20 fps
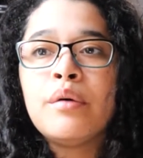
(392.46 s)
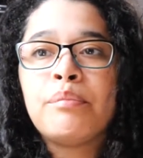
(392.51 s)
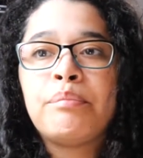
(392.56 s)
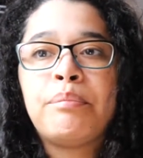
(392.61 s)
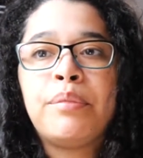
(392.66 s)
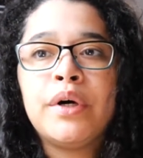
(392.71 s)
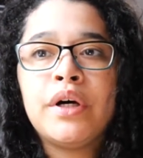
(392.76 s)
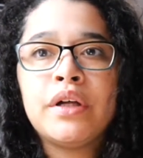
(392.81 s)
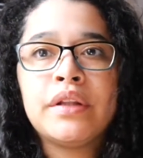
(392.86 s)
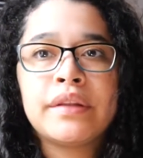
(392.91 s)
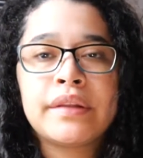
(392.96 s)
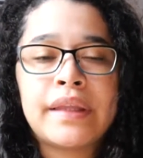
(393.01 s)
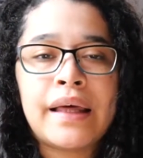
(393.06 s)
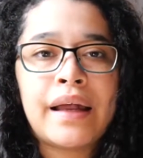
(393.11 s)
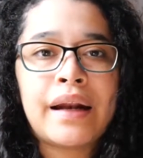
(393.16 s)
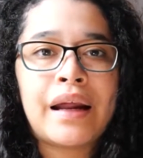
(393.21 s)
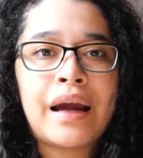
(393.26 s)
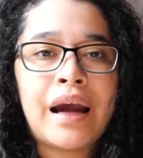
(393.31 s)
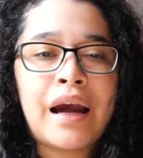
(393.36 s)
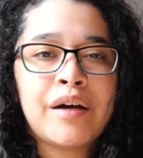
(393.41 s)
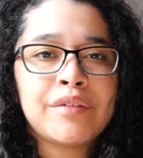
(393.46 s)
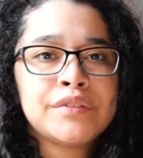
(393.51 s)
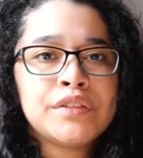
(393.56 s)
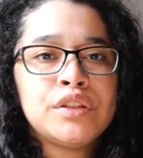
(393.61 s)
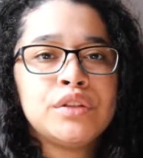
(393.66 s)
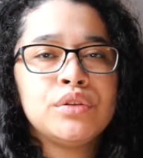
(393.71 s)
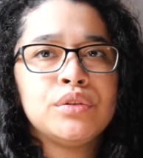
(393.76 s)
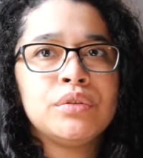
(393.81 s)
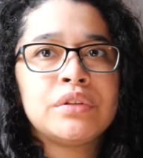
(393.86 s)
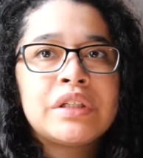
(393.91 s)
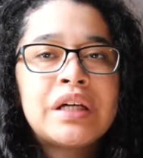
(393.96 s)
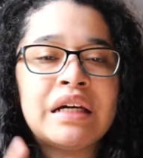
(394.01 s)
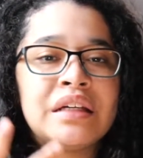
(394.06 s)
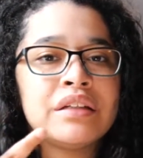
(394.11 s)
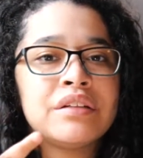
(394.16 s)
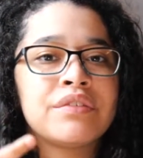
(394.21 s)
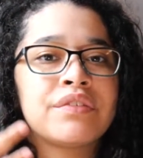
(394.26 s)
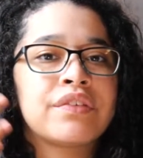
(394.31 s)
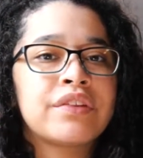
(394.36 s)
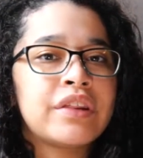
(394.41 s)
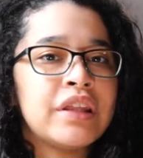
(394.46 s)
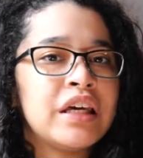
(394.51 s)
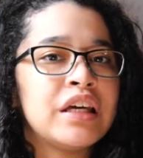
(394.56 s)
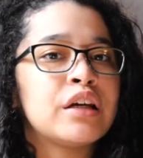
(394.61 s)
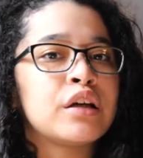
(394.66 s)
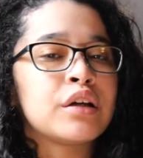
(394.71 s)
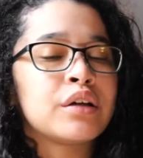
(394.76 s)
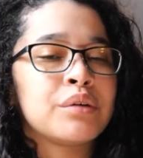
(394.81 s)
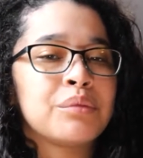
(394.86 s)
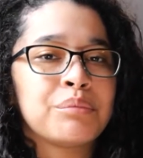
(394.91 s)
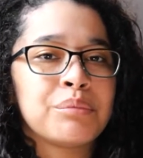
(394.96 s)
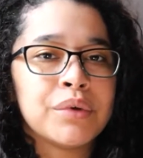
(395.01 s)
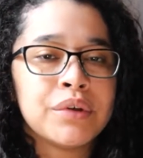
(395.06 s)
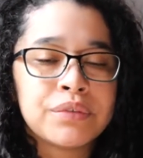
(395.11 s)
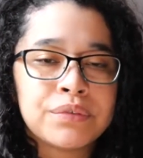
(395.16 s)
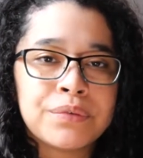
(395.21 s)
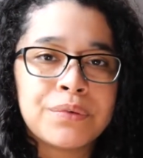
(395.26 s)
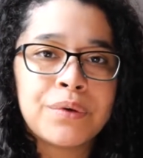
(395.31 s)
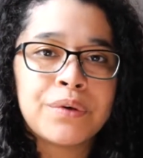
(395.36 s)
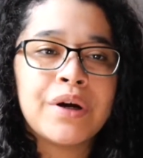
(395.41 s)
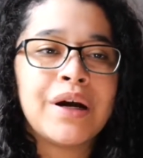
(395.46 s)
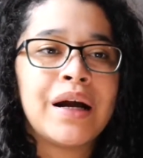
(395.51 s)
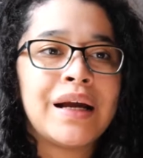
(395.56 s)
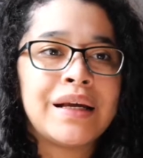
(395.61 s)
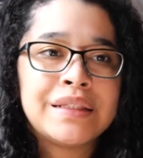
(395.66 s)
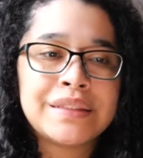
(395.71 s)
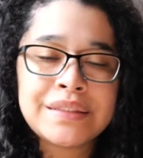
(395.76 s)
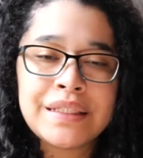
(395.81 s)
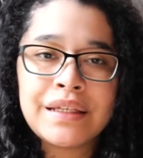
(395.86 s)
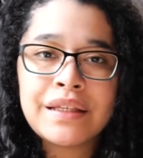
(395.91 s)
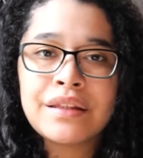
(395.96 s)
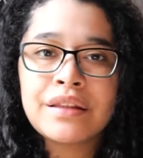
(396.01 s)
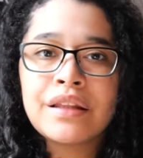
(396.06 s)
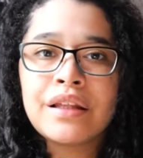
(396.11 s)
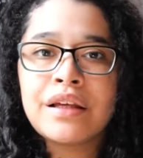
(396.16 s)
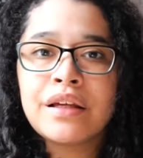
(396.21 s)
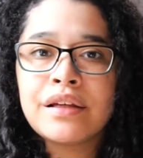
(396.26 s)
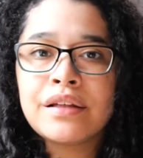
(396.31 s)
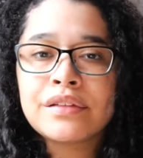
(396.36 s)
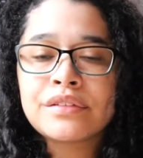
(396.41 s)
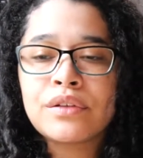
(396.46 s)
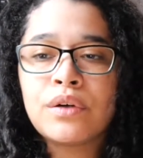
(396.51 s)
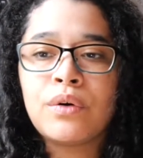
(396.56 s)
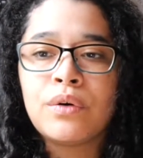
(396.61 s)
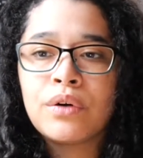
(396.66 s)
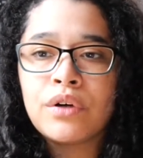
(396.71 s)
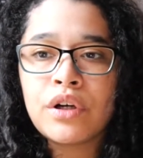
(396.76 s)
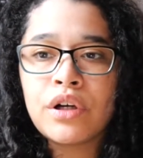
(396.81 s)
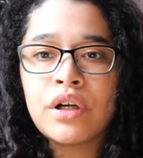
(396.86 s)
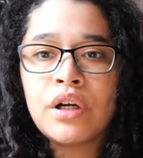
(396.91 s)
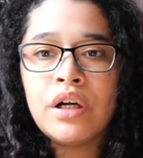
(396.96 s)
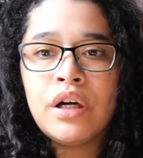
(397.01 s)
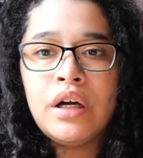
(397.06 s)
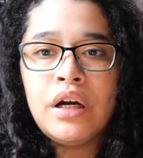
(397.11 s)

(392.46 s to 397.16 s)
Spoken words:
but that I have to kind of think before I say things or